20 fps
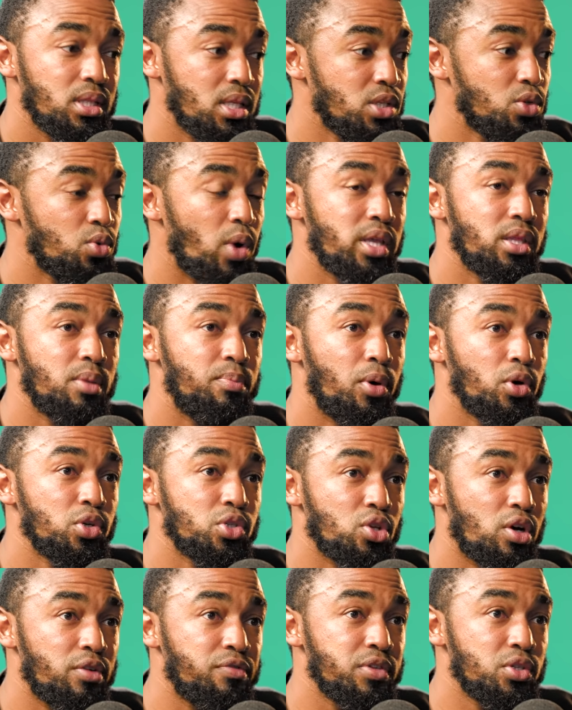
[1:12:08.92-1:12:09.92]
This is why the
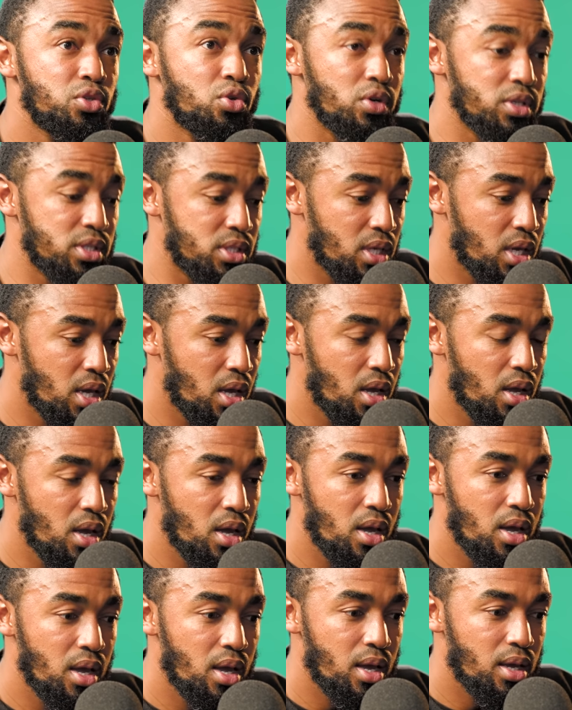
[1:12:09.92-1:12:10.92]
post office, because
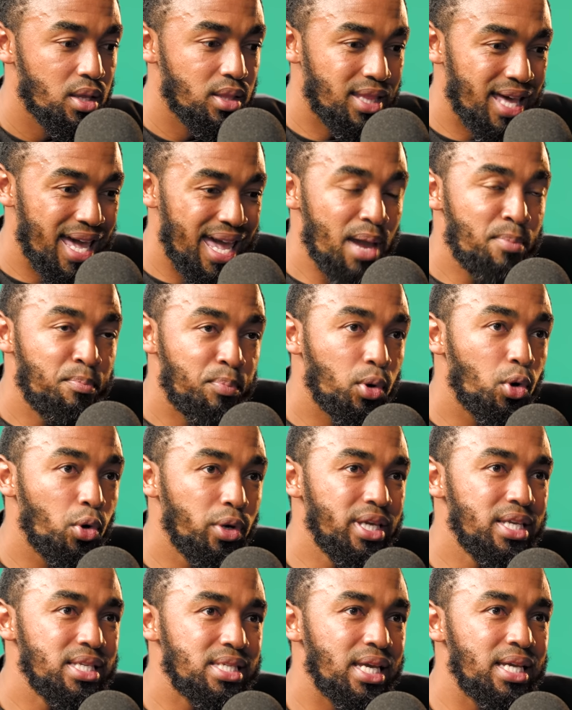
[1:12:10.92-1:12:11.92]
the
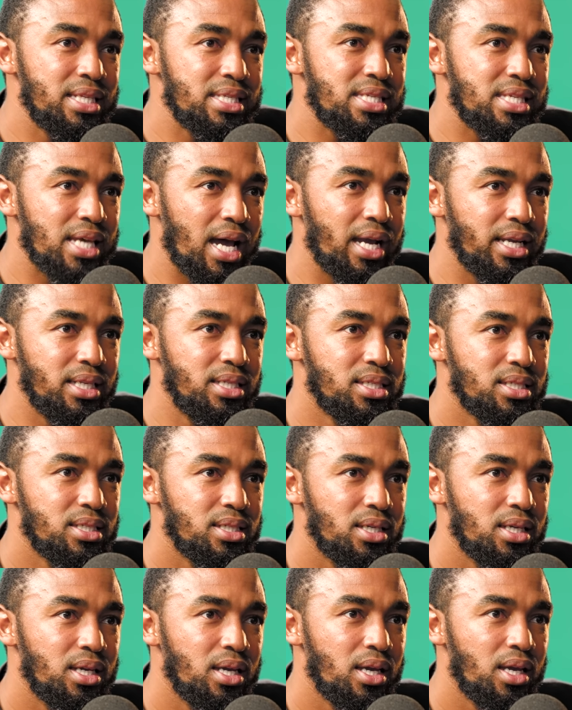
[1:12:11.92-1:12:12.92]
employees inside,
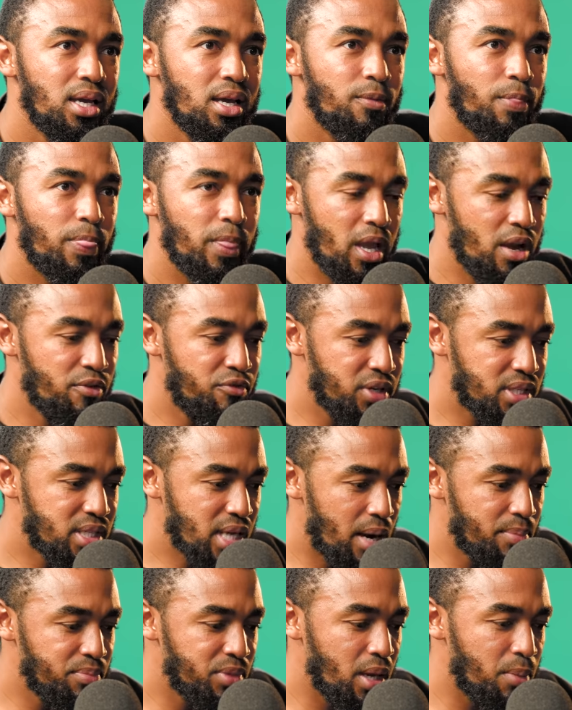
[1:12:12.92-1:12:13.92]
every
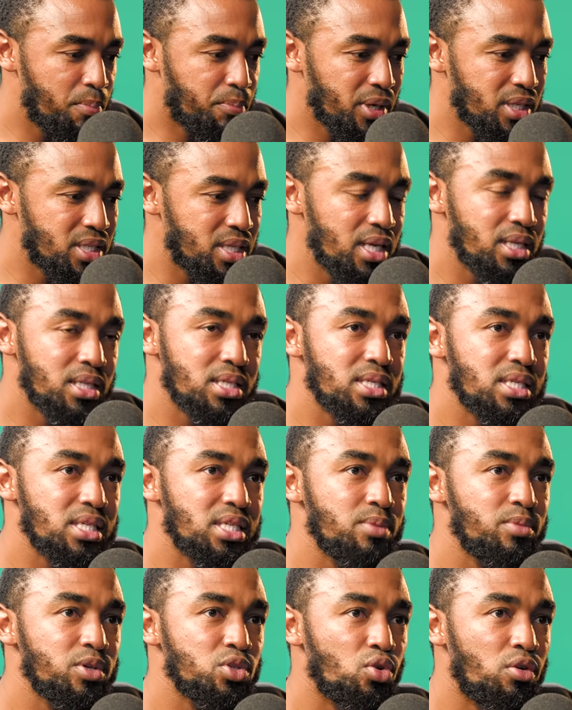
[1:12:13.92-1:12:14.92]
time they pretend the
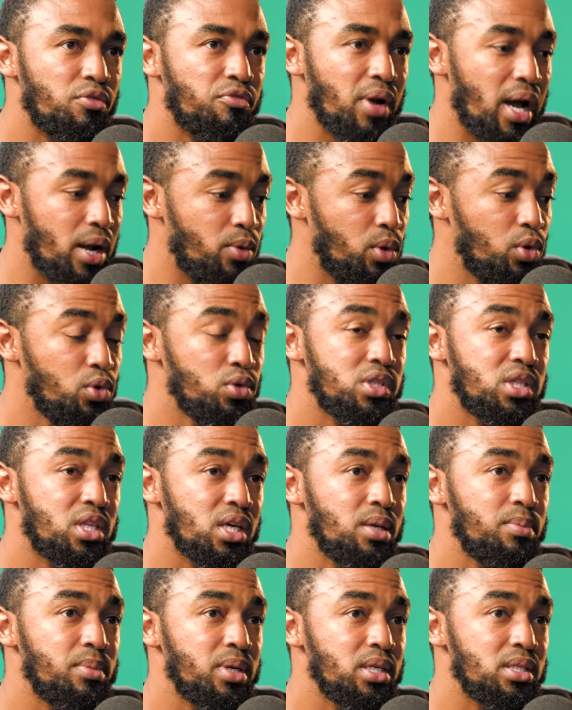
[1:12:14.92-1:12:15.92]
system is offline, we lose
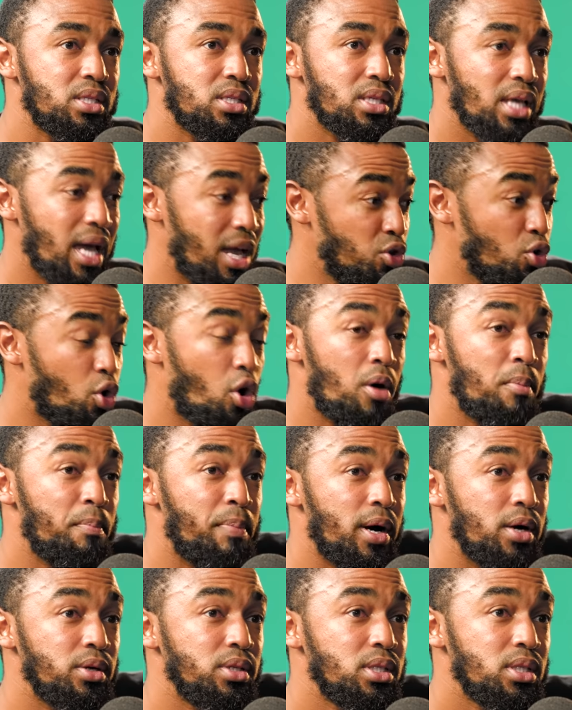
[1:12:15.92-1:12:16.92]
30 minutes and you
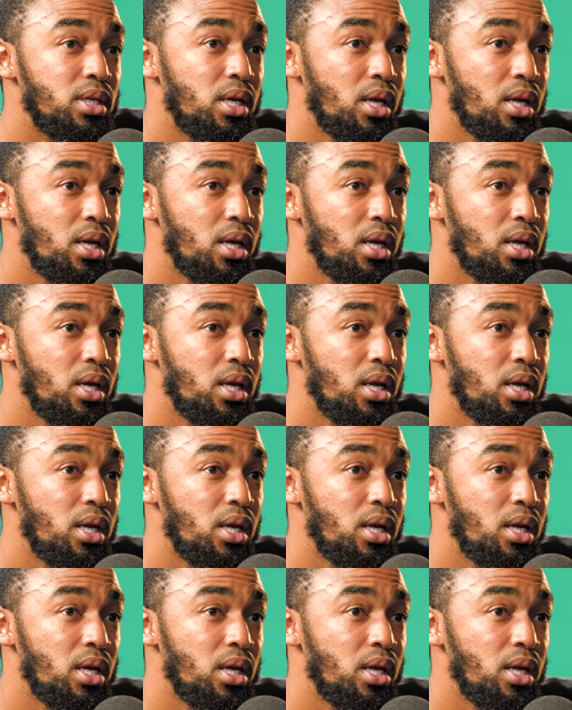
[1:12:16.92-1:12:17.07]
compound.